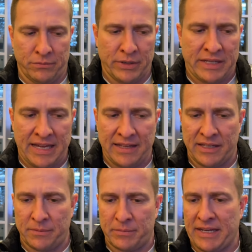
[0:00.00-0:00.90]
we can't
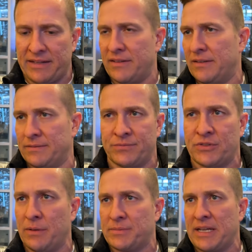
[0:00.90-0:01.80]
let him get
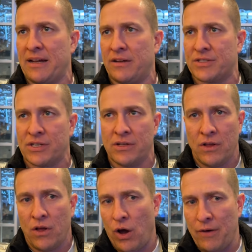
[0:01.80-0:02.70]
dump downs,
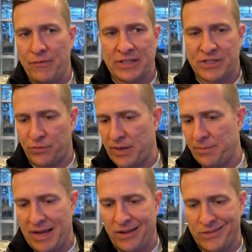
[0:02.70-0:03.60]
offensive
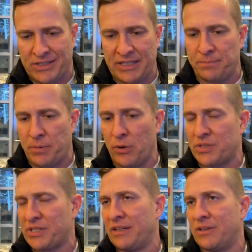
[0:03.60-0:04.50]
rebounds, deep
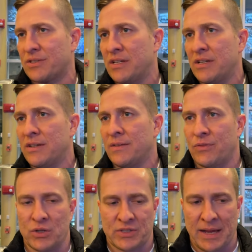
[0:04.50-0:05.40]
post seals,
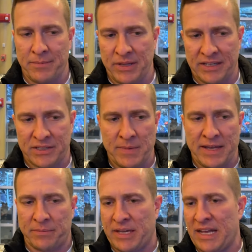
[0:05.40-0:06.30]
those type of things.
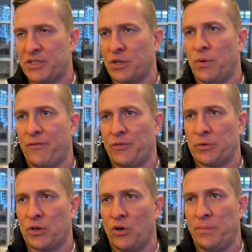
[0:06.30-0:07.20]
Make him catch it away from
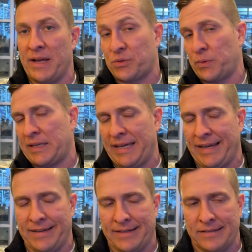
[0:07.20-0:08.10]
the goal best we
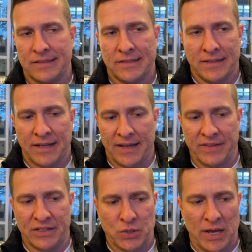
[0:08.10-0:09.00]
can, and and
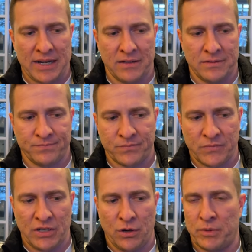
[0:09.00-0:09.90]
then try to,
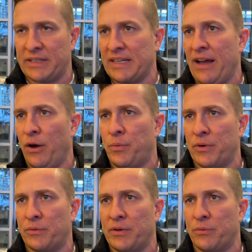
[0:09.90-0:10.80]
you know, bring the help
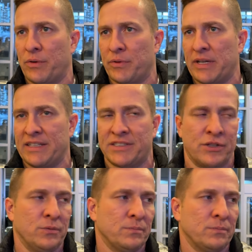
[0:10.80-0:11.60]
when we when we need to.